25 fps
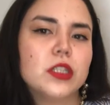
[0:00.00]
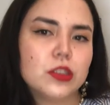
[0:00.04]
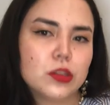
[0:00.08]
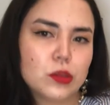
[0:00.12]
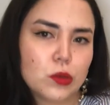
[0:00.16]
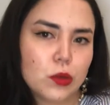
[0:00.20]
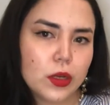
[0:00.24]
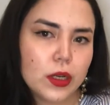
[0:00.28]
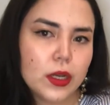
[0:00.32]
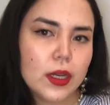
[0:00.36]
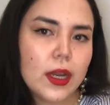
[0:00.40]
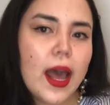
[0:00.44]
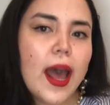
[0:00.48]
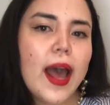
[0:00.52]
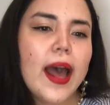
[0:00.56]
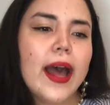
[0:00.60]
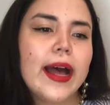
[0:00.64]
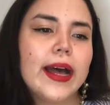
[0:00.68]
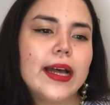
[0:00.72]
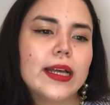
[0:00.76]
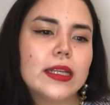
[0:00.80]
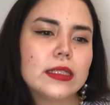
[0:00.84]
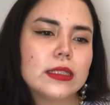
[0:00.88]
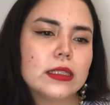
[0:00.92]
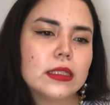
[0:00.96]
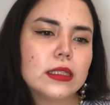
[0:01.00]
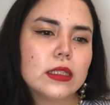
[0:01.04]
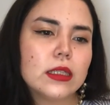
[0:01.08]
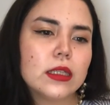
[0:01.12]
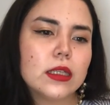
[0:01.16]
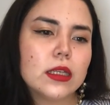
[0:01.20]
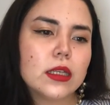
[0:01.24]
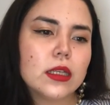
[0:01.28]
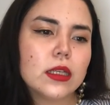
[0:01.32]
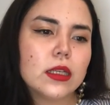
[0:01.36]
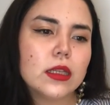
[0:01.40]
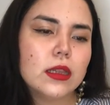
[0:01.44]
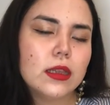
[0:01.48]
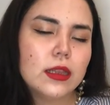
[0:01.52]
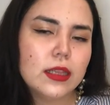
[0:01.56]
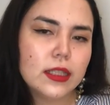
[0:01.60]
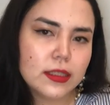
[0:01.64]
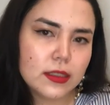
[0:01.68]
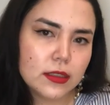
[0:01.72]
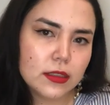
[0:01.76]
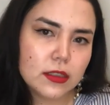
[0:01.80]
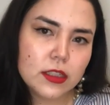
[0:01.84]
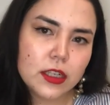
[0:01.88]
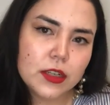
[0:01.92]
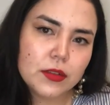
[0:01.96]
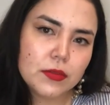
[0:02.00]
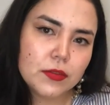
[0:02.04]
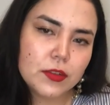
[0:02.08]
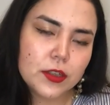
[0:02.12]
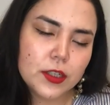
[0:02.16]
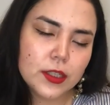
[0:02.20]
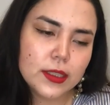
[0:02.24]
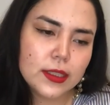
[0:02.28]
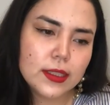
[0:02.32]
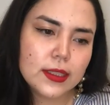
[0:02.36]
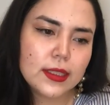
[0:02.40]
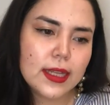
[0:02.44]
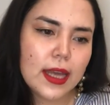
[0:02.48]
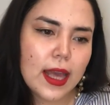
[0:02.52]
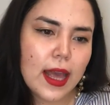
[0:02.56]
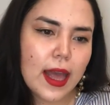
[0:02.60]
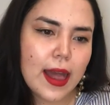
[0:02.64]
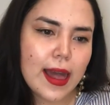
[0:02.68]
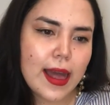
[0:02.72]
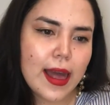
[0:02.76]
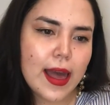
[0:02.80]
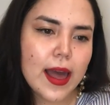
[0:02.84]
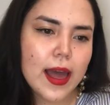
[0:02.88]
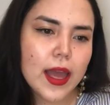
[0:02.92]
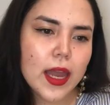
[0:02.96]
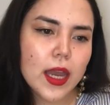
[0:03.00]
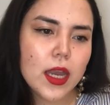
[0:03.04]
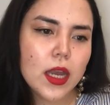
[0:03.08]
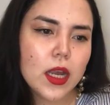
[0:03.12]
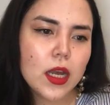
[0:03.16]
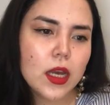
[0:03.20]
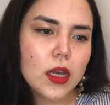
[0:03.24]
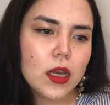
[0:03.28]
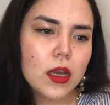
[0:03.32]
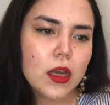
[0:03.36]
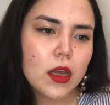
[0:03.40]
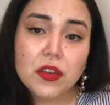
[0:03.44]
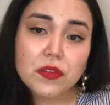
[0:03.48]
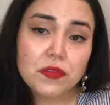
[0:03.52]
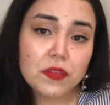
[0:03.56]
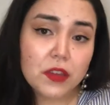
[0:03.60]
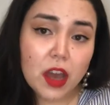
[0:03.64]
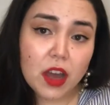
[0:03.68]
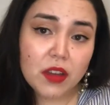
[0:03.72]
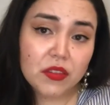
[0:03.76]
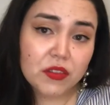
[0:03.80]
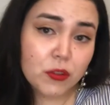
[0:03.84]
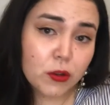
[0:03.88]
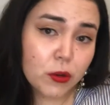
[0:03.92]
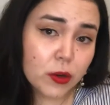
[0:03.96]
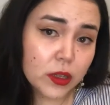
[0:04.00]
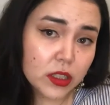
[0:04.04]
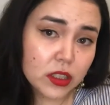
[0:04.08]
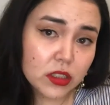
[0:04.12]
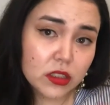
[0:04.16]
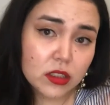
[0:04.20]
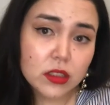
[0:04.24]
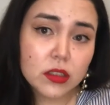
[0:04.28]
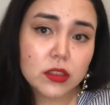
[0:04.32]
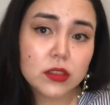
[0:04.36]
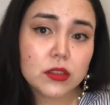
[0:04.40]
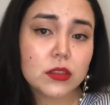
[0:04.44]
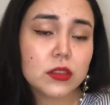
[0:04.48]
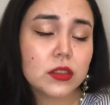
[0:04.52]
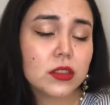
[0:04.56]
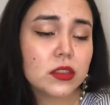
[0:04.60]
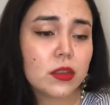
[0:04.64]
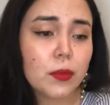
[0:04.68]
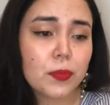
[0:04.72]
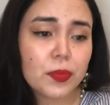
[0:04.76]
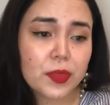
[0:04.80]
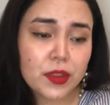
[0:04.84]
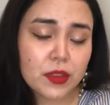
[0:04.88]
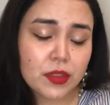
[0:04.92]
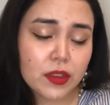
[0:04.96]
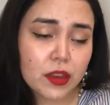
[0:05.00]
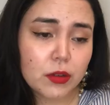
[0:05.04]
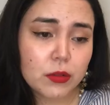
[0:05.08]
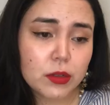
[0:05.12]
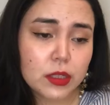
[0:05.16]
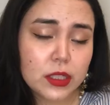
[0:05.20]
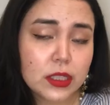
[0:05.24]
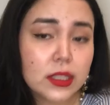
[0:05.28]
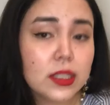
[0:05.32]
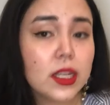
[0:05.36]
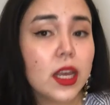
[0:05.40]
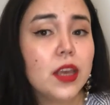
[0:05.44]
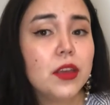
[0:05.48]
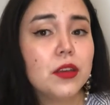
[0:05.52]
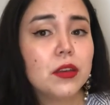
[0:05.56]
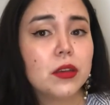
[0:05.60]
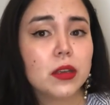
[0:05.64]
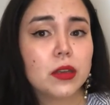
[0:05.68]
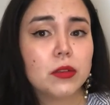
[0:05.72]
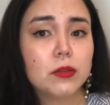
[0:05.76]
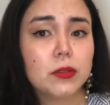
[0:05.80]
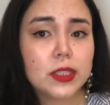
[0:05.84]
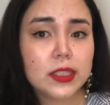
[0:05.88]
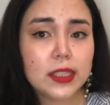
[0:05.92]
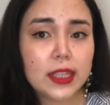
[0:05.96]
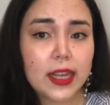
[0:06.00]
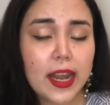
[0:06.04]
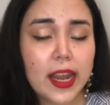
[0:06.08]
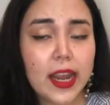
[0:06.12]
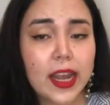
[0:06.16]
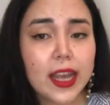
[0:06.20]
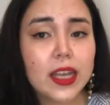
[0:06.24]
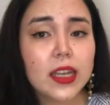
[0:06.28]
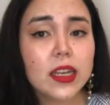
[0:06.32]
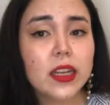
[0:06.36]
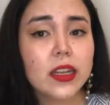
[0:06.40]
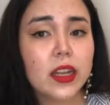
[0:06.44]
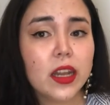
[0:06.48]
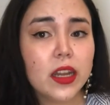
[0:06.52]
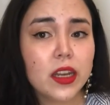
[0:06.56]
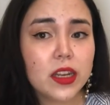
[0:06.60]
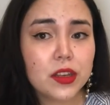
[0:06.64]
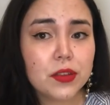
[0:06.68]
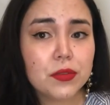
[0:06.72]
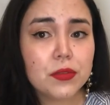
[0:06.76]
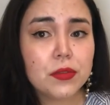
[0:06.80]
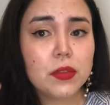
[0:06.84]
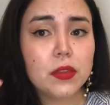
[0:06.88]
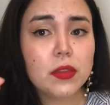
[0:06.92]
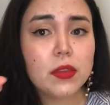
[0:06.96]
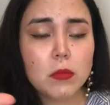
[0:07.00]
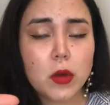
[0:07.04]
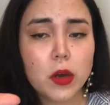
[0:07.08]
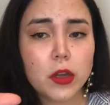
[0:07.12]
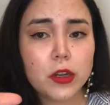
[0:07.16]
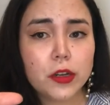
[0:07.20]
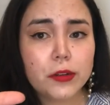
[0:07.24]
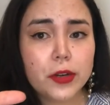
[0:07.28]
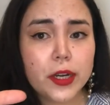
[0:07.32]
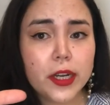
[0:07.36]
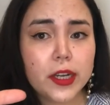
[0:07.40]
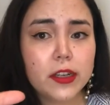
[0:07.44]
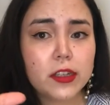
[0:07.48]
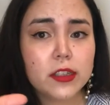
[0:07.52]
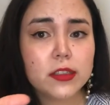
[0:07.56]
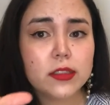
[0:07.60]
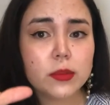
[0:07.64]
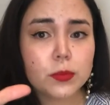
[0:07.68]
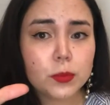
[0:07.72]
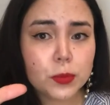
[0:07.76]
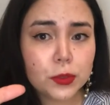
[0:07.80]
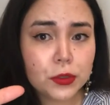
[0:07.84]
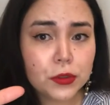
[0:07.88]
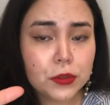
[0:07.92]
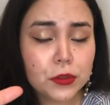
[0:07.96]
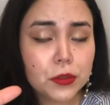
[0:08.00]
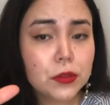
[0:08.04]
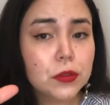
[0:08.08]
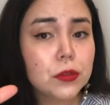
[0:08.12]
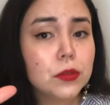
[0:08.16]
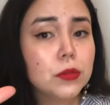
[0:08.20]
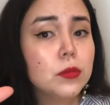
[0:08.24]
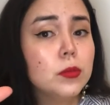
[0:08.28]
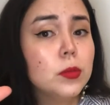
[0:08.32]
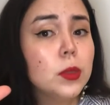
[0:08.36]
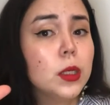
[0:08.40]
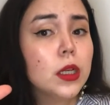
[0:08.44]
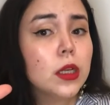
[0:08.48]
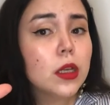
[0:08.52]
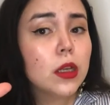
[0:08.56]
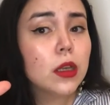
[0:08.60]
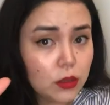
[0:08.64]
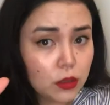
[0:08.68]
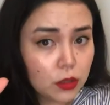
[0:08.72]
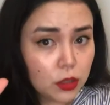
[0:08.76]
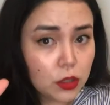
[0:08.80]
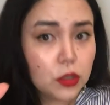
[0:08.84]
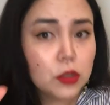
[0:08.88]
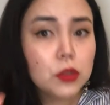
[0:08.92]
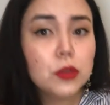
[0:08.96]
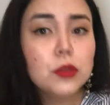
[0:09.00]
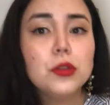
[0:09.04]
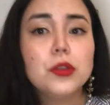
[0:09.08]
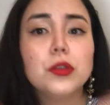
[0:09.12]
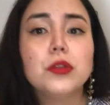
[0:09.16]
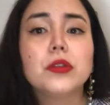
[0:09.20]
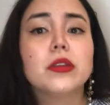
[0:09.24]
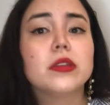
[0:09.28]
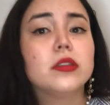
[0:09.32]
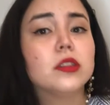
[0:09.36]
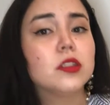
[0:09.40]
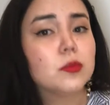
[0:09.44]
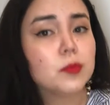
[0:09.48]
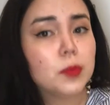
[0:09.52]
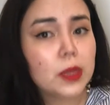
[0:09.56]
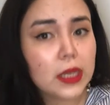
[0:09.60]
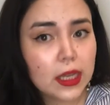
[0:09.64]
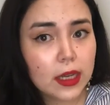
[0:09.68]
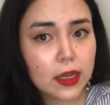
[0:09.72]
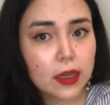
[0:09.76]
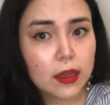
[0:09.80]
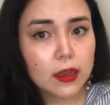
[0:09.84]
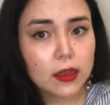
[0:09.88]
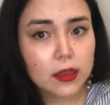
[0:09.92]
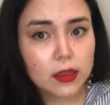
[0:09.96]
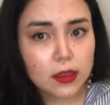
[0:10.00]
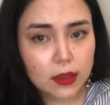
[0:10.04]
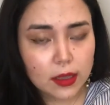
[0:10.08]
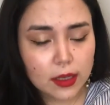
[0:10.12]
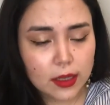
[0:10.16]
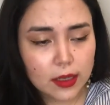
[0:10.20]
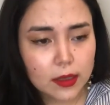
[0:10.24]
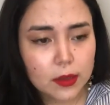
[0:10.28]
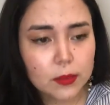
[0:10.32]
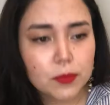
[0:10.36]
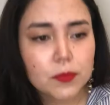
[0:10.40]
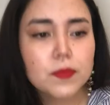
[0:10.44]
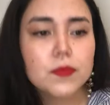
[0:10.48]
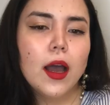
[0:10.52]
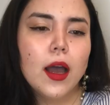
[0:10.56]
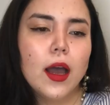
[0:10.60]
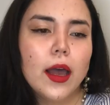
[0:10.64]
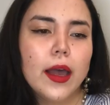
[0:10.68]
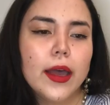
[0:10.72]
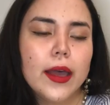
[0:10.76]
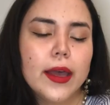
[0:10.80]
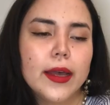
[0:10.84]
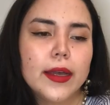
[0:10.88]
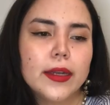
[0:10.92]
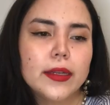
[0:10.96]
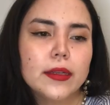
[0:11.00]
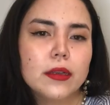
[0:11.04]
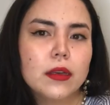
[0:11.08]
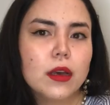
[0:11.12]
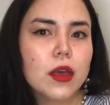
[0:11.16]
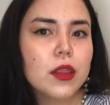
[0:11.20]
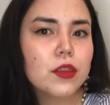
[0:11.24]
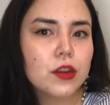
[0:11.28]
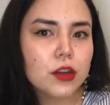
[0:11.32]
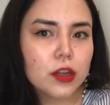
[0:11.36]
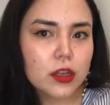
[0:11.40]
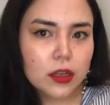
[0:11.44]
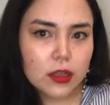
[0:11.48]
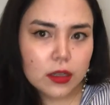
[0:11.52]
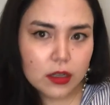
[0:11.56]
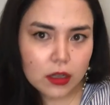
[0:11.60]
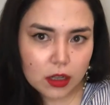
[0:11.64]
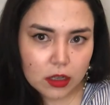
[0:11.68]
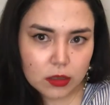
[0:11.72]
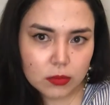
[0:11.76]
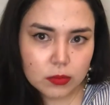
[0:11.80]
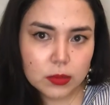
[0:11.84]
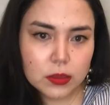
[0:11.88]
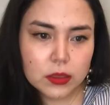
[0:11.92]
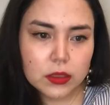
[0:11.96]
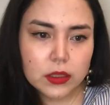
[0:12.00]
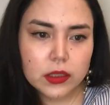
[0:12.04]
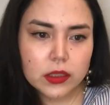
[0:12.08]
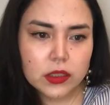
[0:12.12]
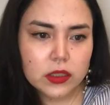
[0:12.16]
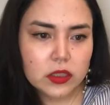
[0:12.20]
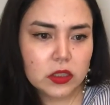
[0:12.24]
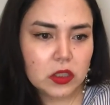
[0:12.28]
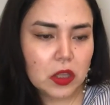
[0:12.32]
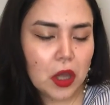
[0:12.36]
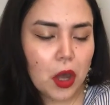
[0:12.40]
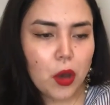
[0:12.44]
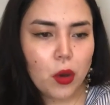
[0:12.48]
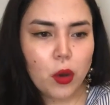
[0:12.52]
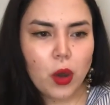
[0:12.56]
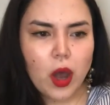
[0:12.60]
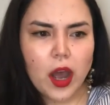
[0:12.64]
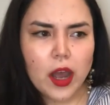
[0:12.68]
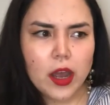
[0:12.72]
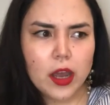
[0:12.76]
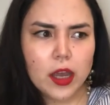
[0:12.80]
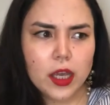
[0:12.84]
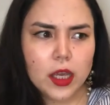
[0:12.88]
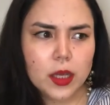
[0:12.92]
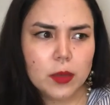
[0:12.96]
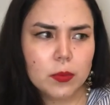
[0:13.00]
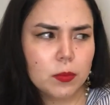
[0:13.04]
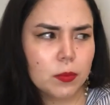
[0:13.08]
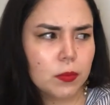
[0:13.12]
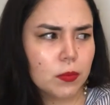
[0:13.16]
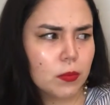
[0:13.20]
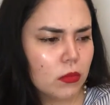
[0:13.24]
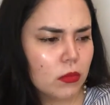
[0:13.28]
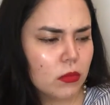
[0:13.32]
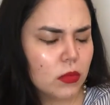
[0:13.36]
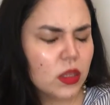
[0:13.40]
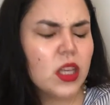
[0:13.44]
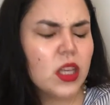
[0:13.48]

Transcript: can join as a listener at first. And if you have questions or something that you want to say, you can raise a hand. And if moderators approve you, you can speak, kind of thing. And there are clubs, so I